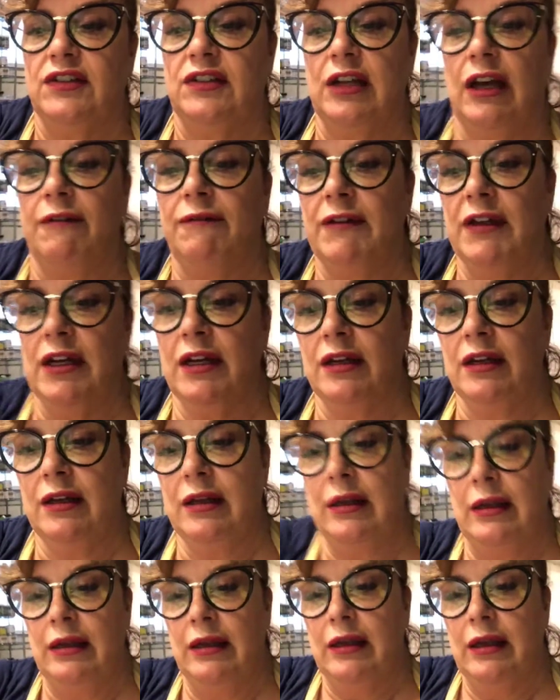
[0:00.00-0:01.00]
stuff in a
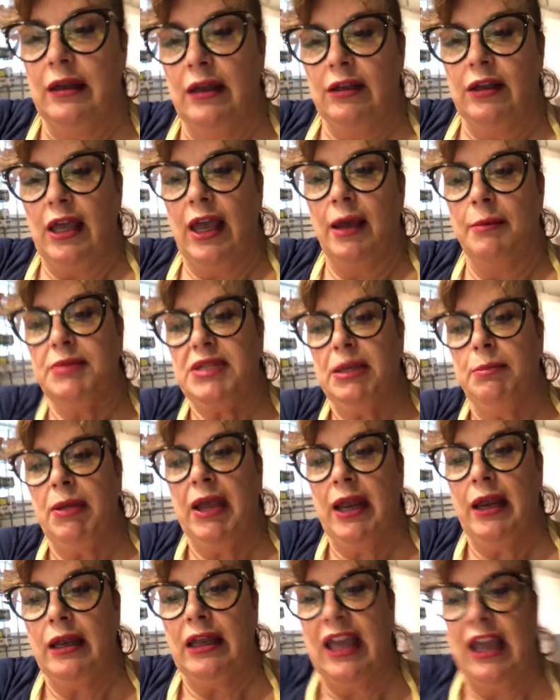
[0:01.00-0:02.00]
empty
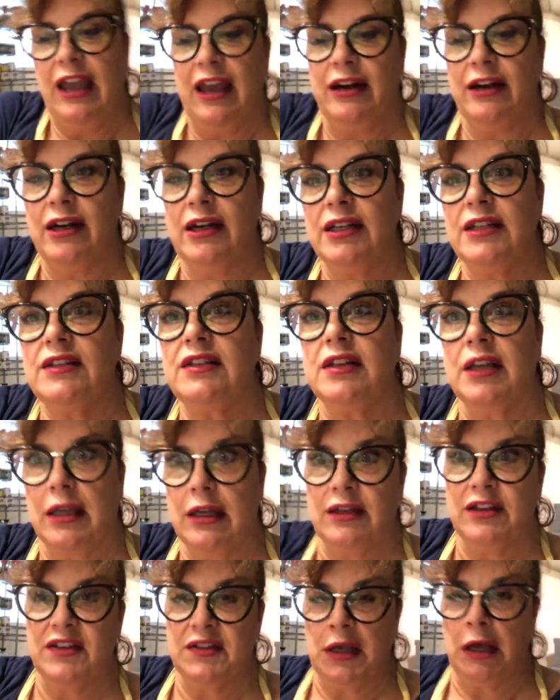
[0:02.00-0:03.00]
paint can and
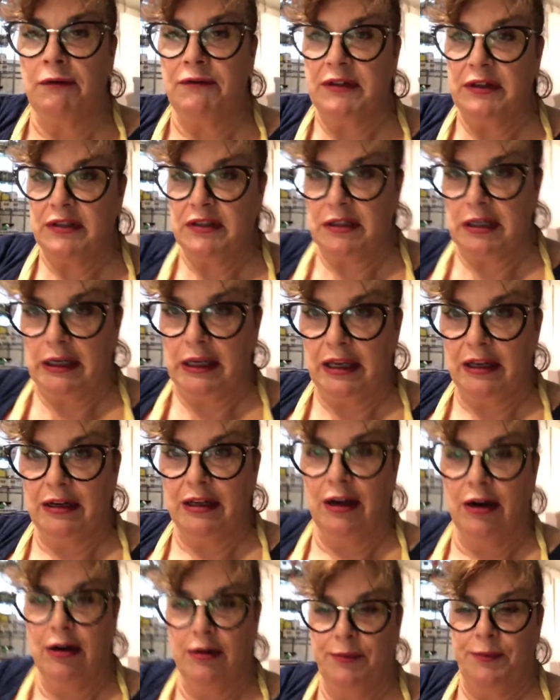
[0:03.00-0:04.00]
sticking a selfie stick in
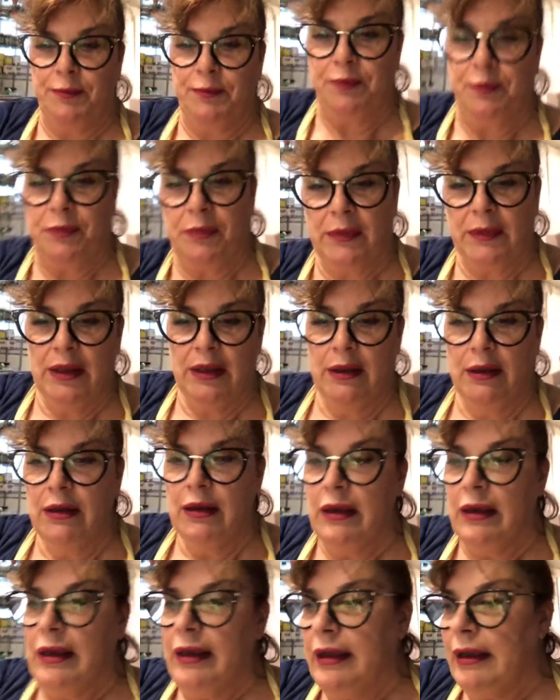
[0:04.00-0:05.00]
there.
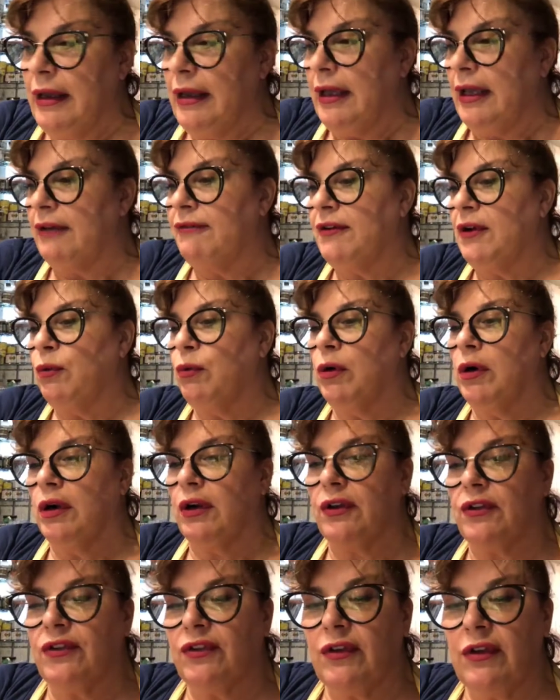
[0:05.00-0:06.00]
If it
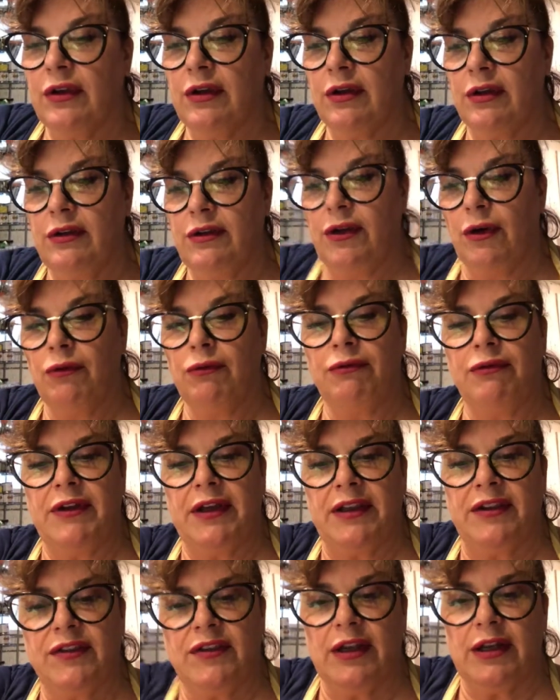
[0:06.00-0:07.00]
works, don't
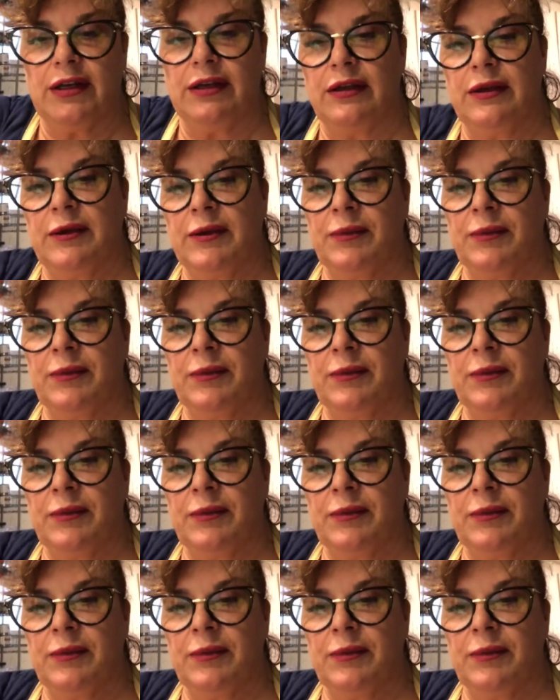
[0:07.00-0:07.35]
fix it.